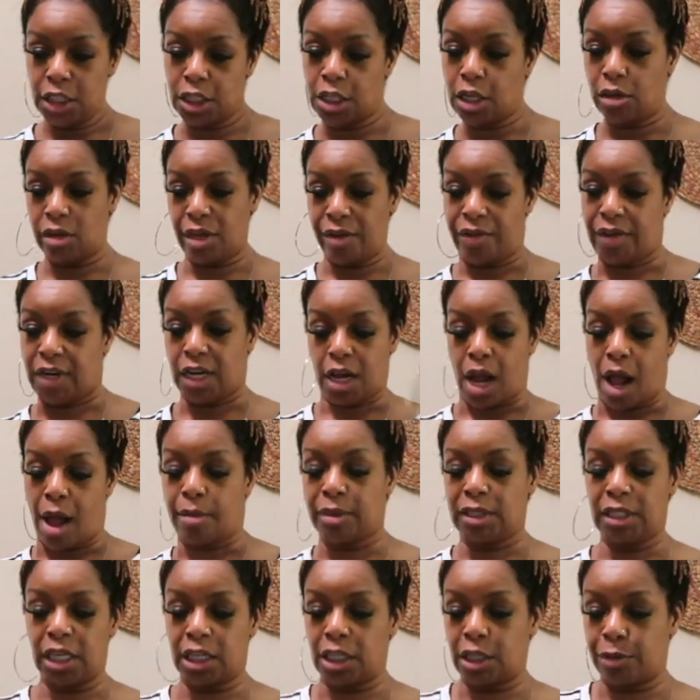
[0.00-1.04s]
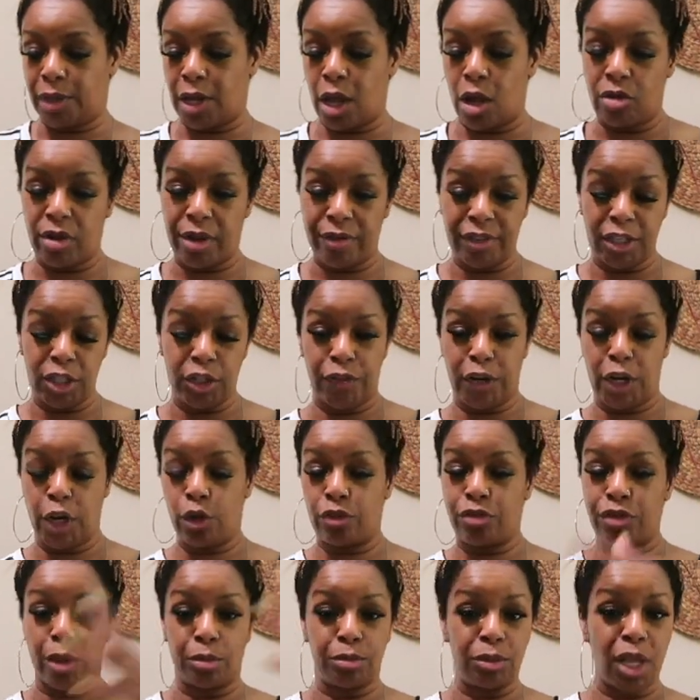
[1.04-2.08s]
So leave it in the comment section below. Give this
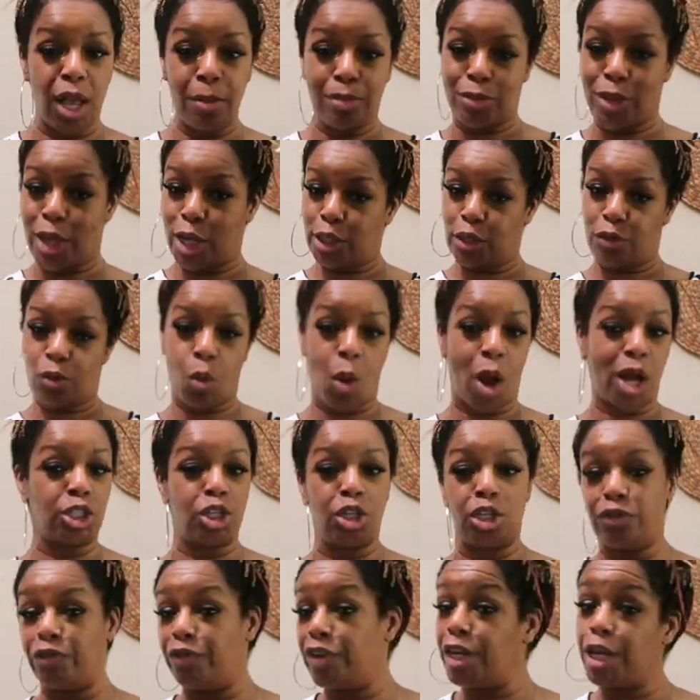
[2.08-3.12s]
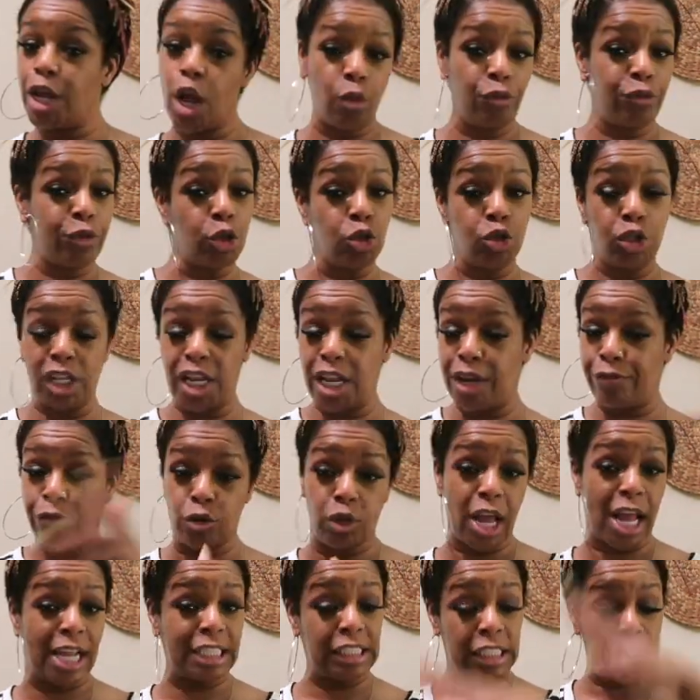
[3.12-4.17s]
video a thumbs up. Thanks for watching this video. If you did, if
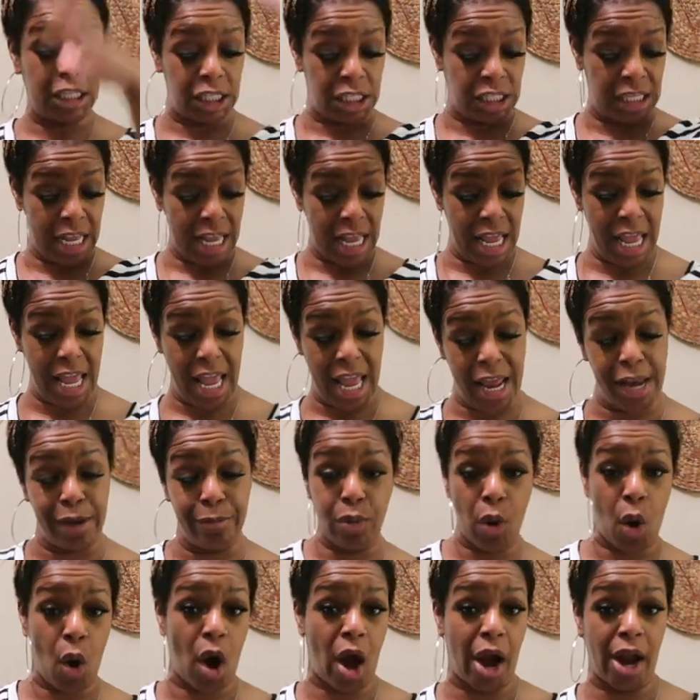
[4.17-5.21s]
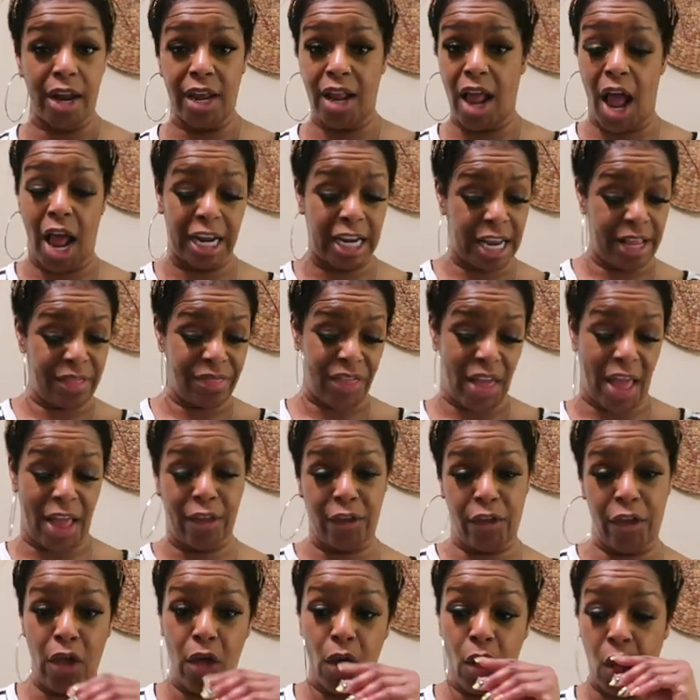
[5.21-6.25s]
you got to this end part, honey,
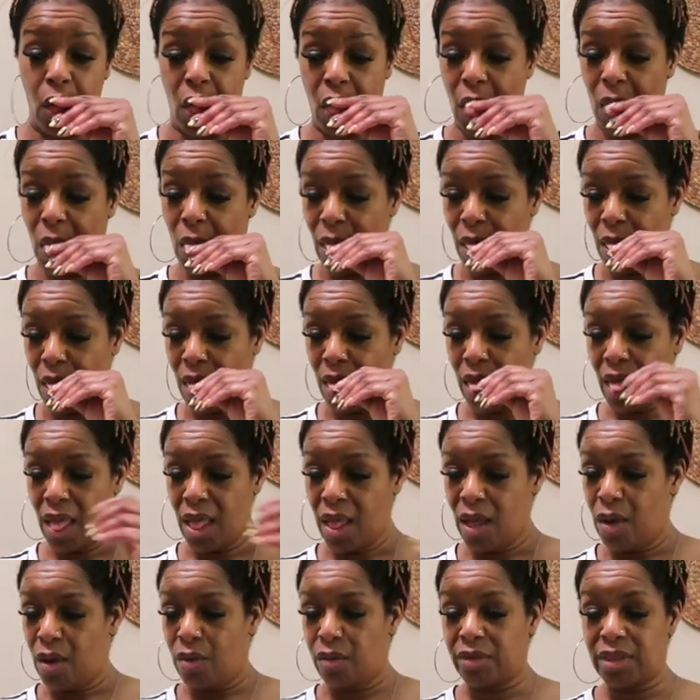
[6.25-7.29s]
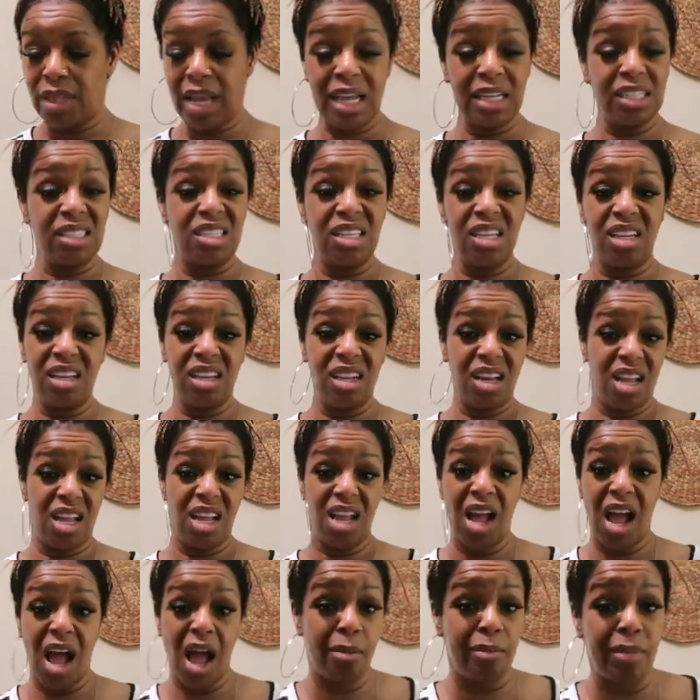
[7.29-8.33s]
thank you. With that
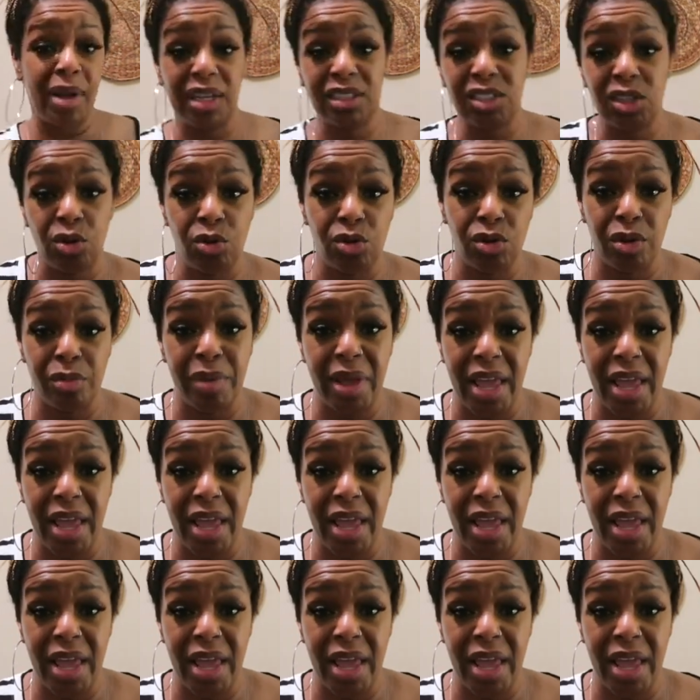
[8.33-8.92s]
said, I'm about to go to